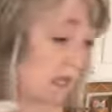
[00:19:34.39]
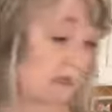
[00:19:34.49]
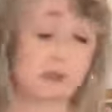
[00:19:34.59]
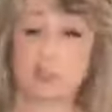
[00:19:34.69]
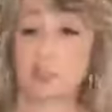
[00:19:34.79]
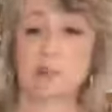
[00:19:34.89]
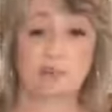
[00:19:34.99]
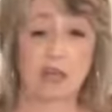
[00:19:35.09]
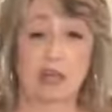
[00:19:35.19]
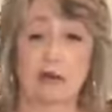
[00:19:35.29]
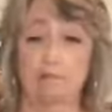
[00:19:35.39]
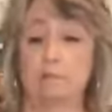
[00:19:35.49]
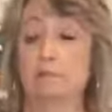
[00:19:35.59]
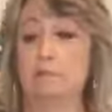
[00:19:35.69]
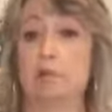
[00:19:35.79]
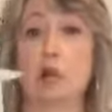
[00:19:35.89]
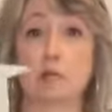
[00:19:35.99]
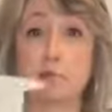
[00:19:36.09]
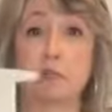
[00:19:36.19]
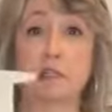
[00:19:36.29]
They're just um,
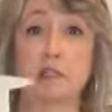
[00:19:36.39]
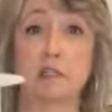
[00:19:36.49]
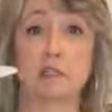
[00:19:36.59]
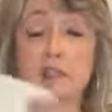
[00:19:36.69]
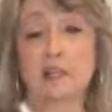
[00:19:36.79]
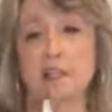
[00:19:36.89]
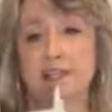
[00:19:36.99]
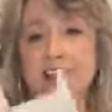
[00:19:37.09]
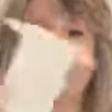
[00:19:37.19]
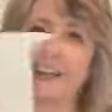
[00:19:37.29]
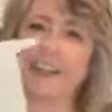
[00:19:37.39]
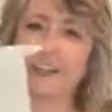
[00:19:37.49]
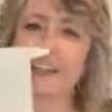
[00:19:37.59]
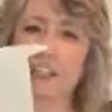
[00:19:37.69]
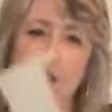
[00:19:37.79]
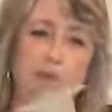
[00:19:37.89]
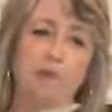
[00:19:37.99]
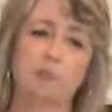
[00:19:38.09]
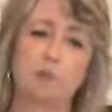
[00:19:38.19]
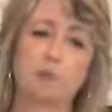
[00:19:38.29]
cardboard. It's kind of like the shape
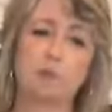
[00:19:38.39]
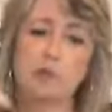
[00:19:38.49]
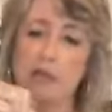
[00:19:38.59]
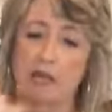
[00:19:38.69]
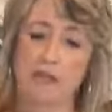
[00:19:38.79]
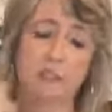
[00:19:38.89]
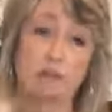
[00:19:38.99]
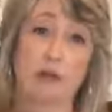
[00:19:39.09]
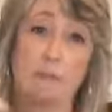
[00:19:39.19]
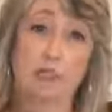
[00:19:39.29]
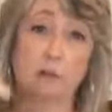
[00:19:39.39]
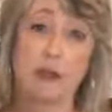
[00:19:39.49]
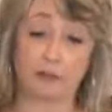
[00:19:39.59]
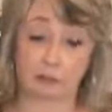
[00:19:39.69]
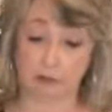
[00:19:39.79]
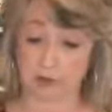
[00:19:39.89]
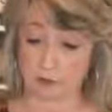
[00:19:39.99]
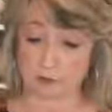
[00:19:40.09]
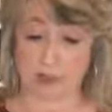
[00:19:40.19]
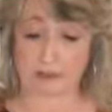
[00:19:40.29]
of a spool and I just wrap it around, around,
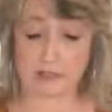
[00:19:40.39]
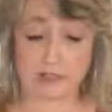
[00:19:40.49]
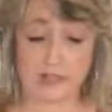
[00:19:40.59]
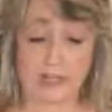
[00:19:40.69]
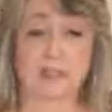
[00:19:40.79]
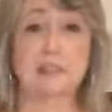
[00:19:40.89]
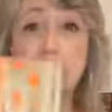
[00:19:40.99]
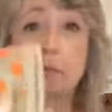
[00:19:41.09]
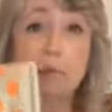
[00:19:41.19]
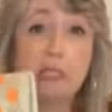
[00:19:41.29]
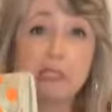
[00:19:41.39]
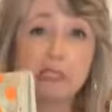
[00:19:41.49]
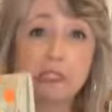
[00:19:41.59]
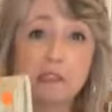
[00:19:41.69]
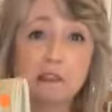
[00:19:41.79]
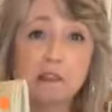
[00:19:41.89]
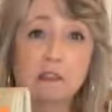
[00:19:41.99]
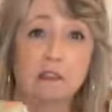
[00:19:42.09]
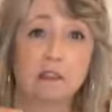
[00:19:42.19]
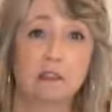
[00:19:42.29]
around, and then I stick a pin in it
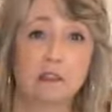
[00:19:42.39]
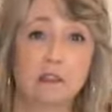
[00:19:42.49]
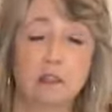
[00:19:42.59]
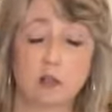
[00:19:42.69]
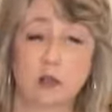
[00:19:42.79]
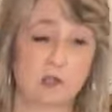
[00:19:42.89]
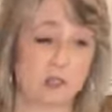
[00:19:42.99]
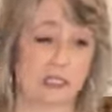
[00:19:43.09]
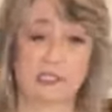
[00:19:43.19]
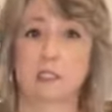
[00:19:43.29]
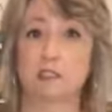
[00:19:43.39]
to hold it.